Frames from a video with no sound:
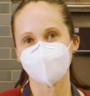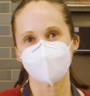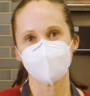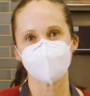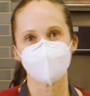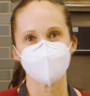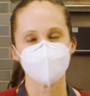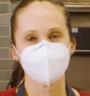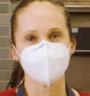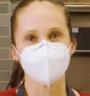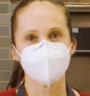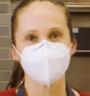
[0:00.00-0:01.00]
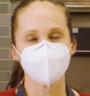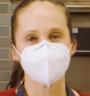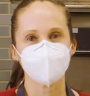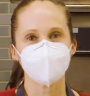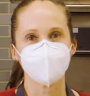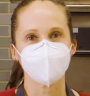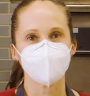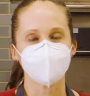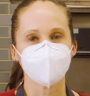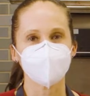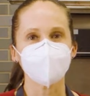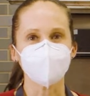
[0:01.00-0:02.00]

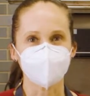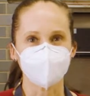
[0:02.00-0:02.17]
(silent)